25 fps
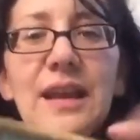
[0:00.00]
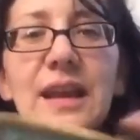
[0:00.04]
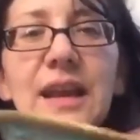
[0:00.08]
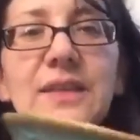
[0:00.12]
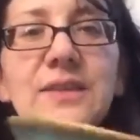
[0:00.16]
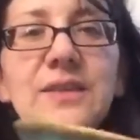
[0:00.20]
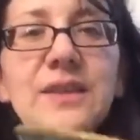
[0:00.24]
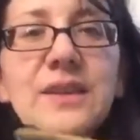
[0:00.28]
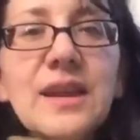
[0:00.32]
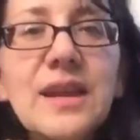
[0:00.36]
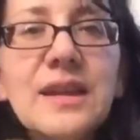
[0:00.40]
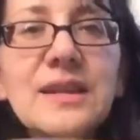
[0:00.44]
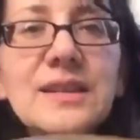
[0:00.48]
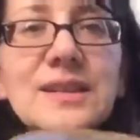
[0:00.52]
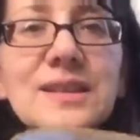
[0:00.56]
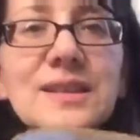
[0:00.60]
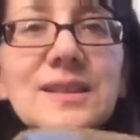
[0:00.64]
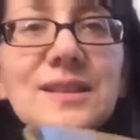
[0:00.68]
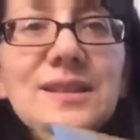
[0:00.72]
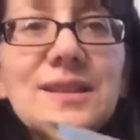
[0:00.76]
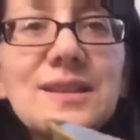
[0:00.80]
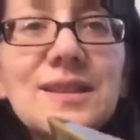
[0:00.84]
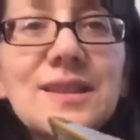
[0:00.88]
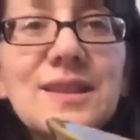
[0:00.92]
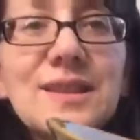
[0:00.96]
and the nice
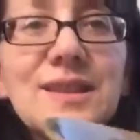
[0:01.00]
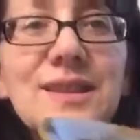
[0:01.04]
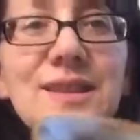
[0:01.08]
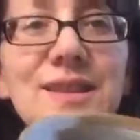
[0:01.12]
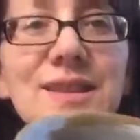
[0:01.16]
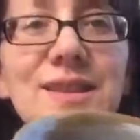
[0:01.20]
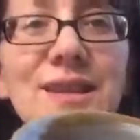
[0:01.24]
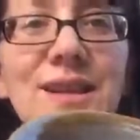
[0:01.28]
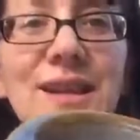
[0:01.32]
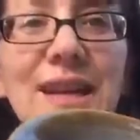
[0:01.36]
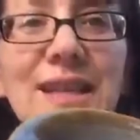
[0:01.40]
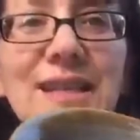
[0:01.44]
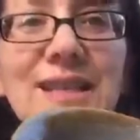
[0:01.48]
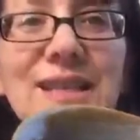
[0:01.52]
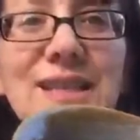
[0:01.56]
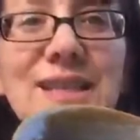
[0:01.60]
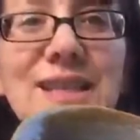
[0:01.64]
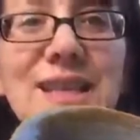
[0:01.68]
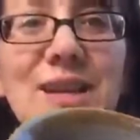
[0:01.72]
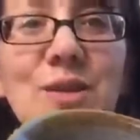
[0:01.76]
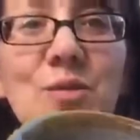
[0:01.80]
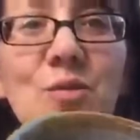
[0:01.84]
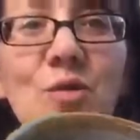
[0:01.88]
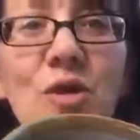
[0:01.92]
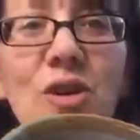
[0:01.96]
the nice
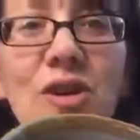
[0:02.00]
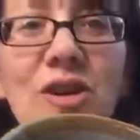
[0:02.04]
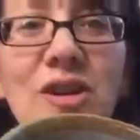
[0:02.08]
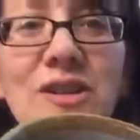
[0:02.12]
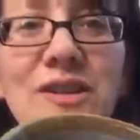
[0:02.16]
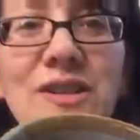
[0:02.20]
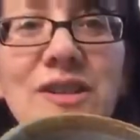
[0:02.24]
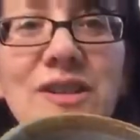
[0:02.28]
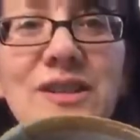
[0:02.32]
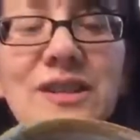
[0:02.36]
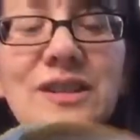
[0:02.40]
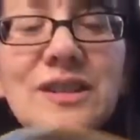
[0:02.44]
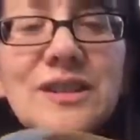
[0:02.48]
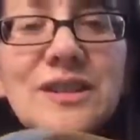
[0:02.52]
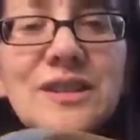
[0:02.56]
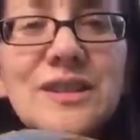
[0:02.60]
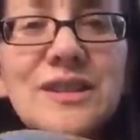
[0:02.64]
thin walls.